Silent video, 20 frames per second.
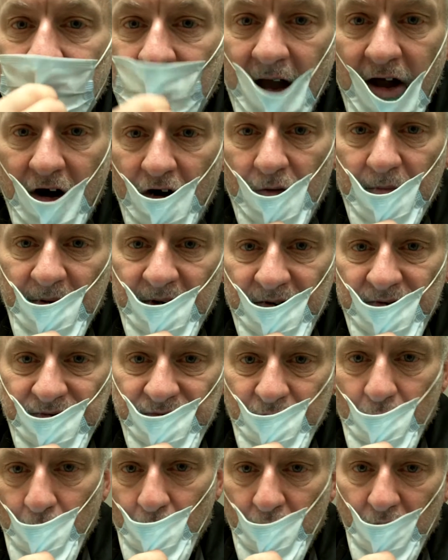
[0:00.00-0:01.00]

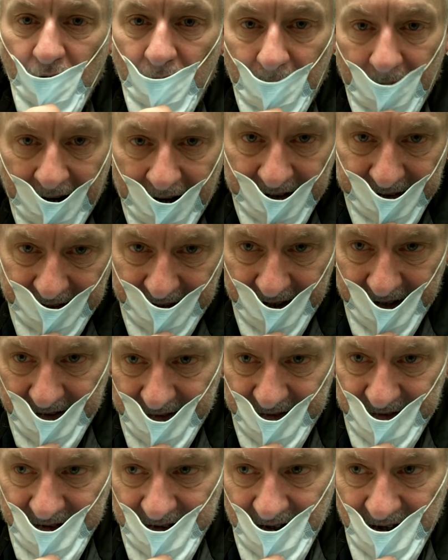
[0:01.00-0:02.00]
Hellmann's real
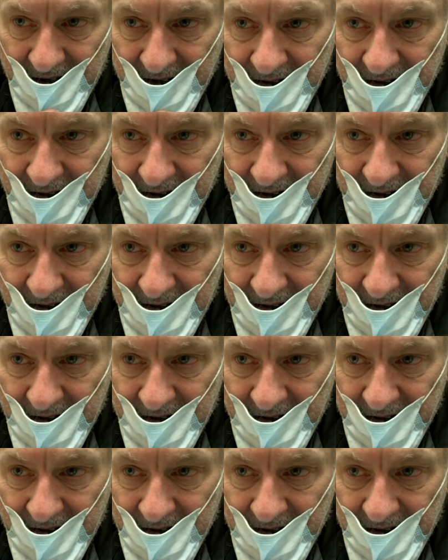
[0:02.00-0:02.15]
mayonnaise.